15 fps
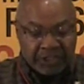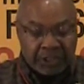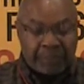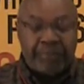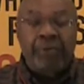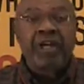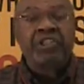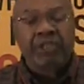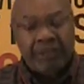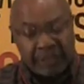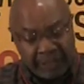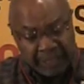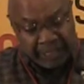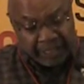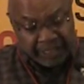
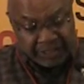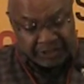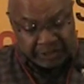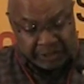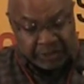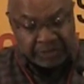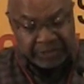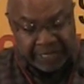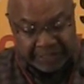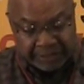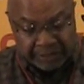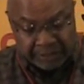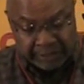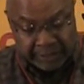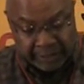suppression is still
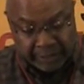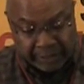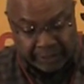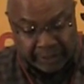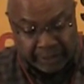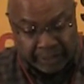necessary.